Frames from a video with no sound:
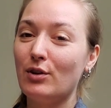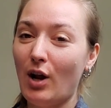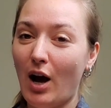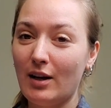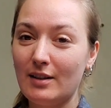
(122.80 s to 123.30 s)
you're
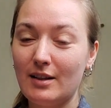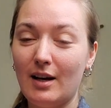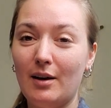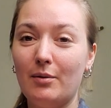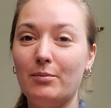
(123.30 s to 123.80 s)
not
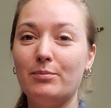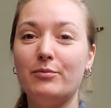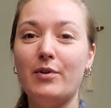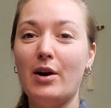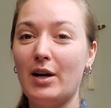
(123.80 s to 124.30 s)

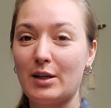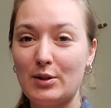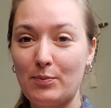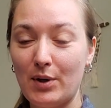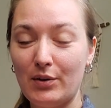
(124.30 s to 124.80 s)
very
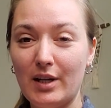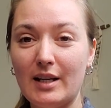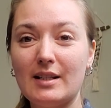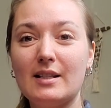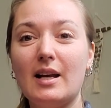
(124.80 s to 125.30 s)

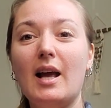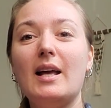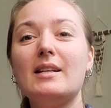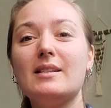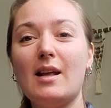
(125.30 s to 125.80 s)
experienced,
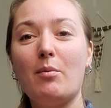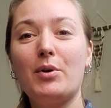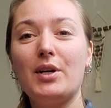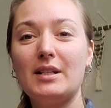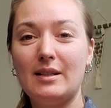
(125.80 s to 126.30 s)

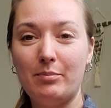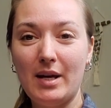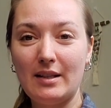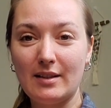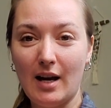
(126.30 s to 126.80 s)
summer is the
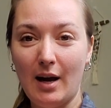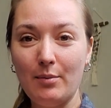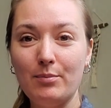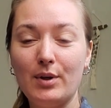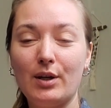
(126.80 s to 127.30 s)
best
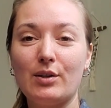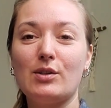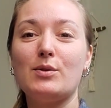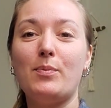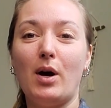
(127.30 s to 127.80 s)
time because
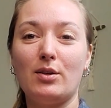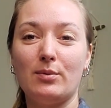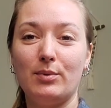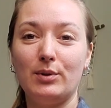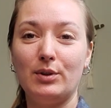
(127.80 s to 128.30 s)
it's
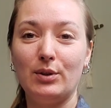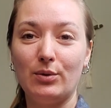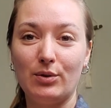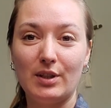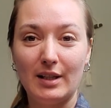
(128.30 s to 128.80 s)
possible
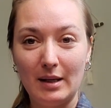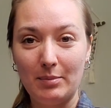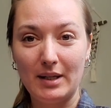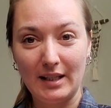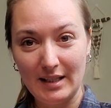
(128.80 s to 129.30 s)
to sleep
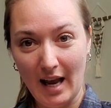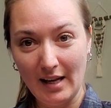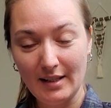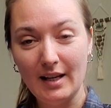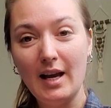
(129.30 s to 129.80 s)
in a
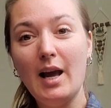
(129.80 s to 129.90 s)
tent.